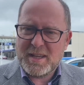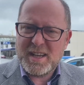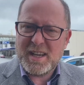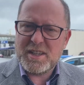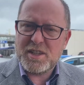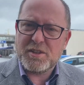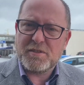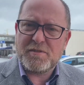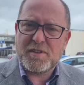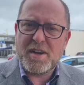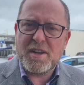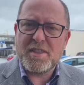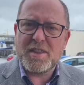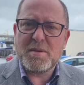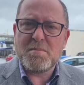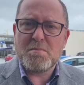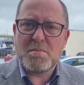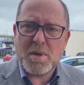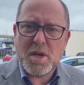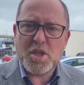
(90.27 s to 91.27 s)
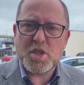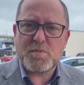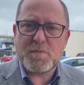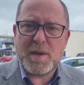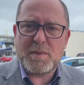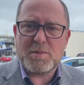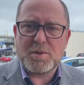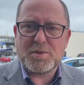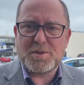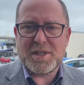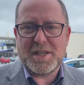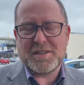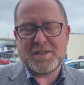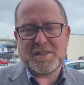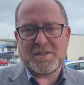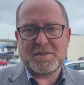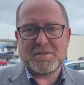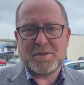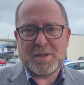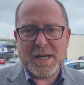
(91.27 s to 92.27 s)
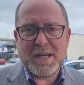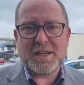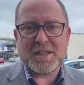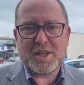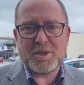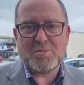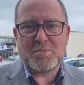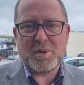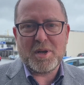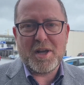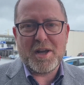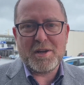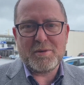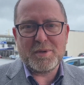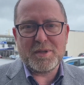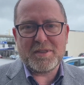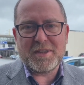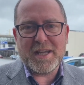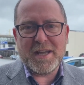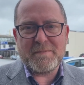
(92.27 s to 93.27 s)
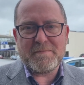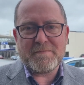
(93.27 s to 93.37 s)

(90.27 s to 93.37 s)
And you'll find that most people tend to comply with that.